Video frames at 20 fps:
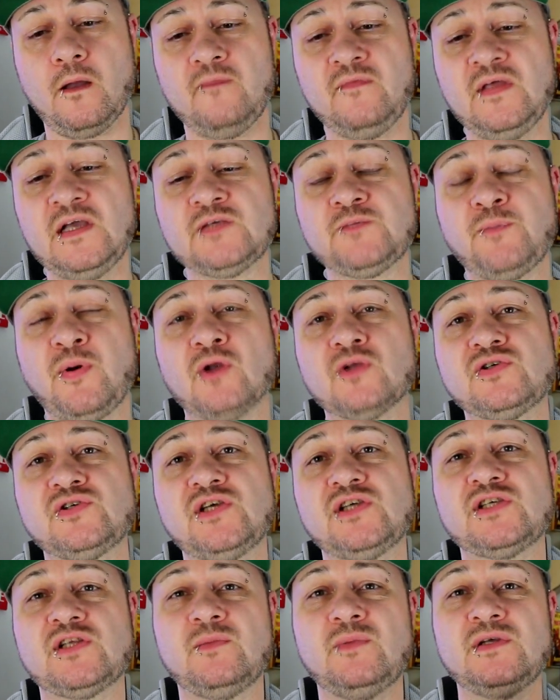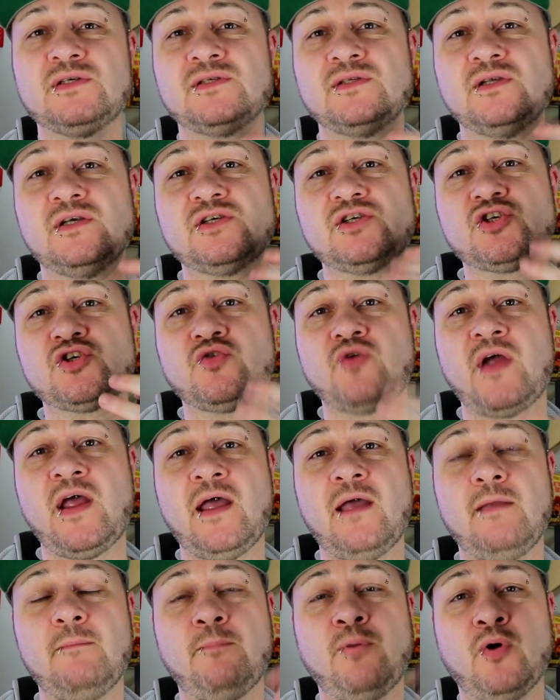this pod system isn't a
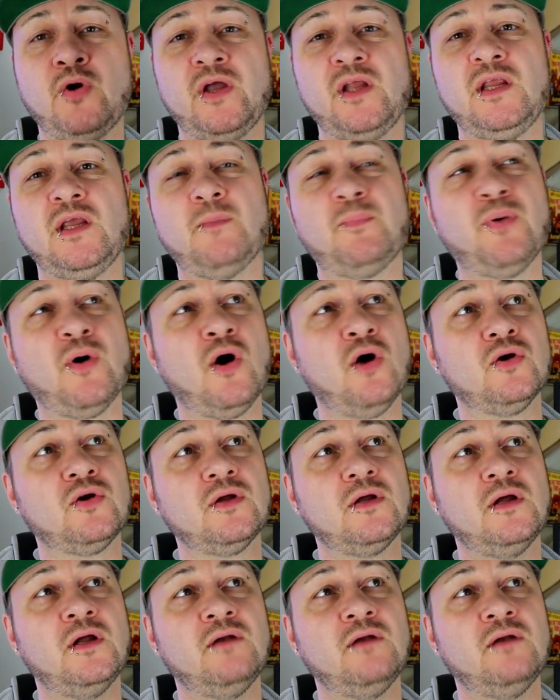straight put in your pod